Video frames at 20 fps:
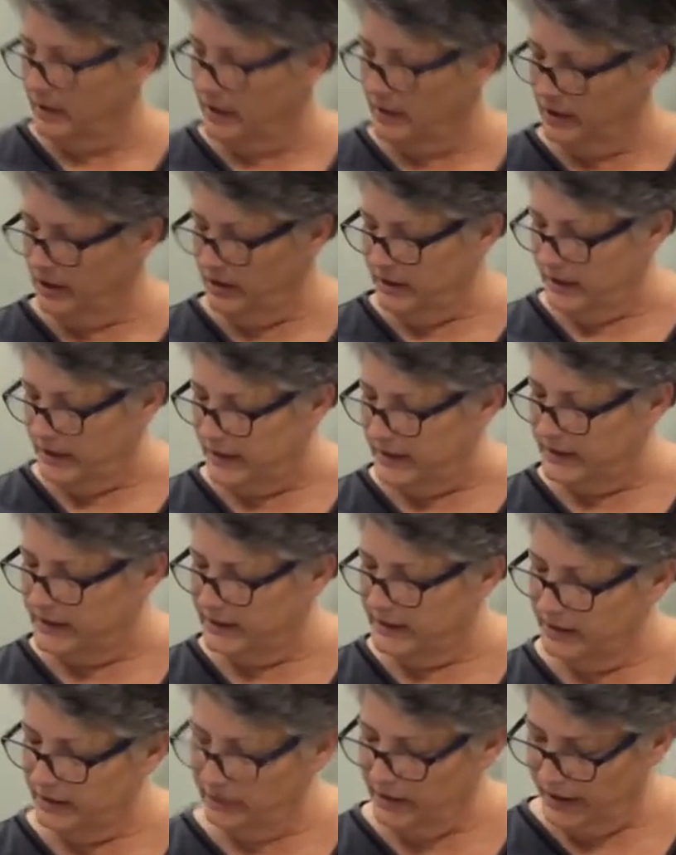Good. Is
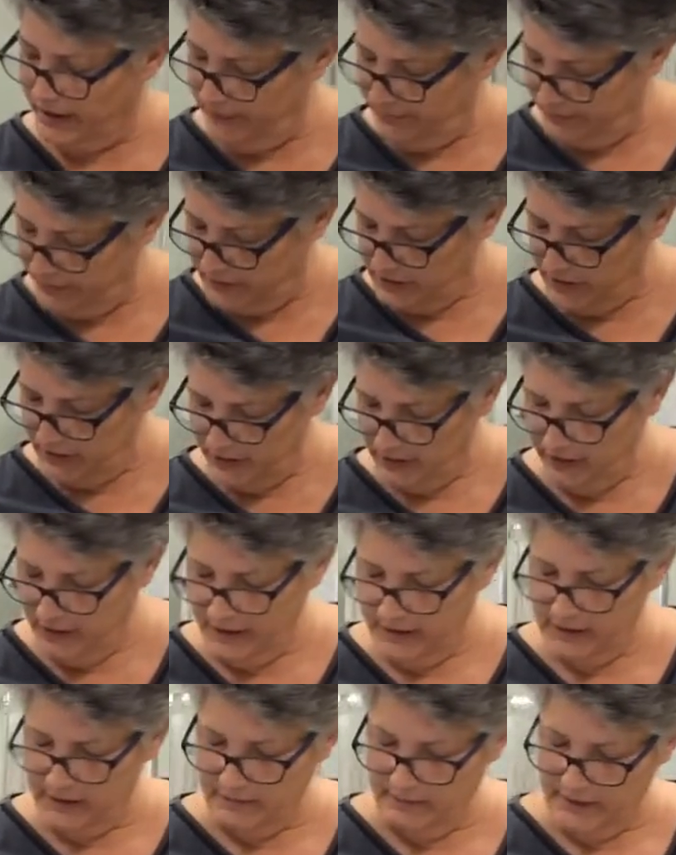it okay if I check your
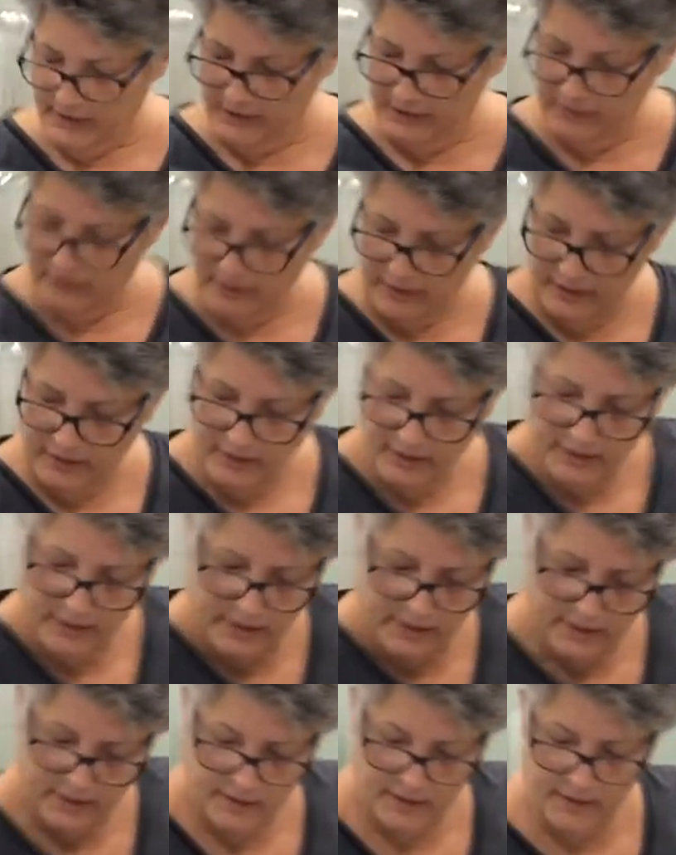ID band? Yes,
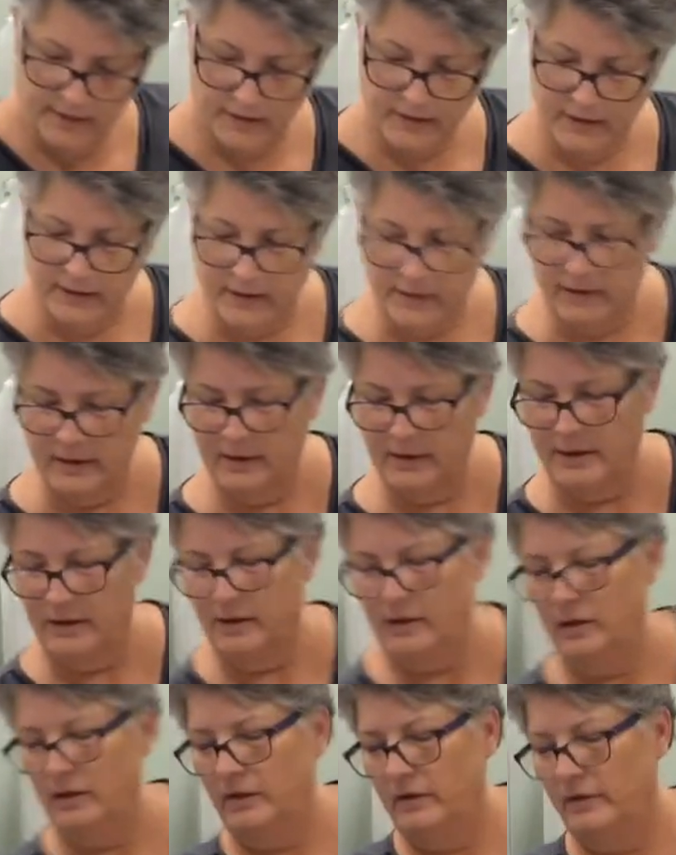go ahead.
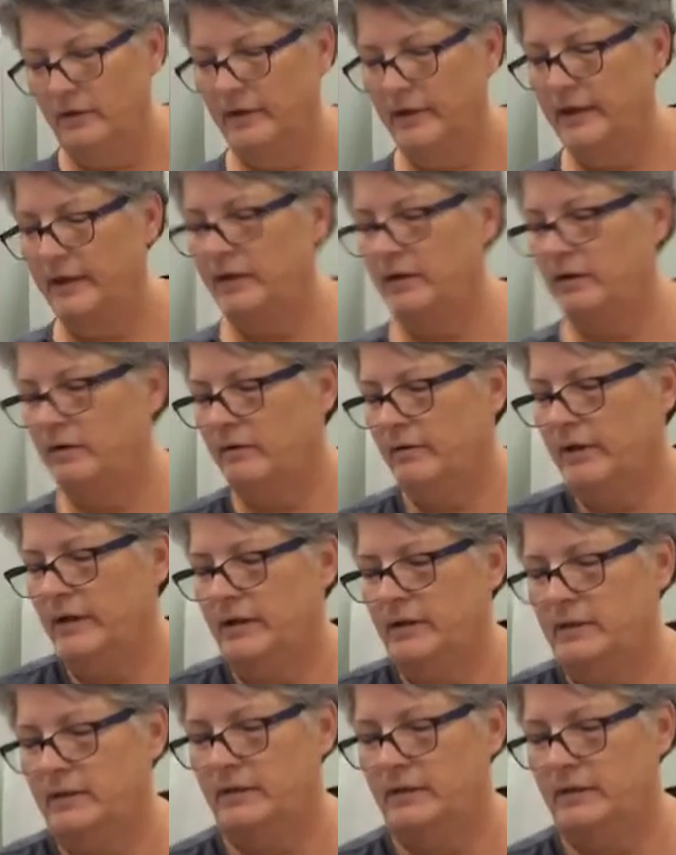All right,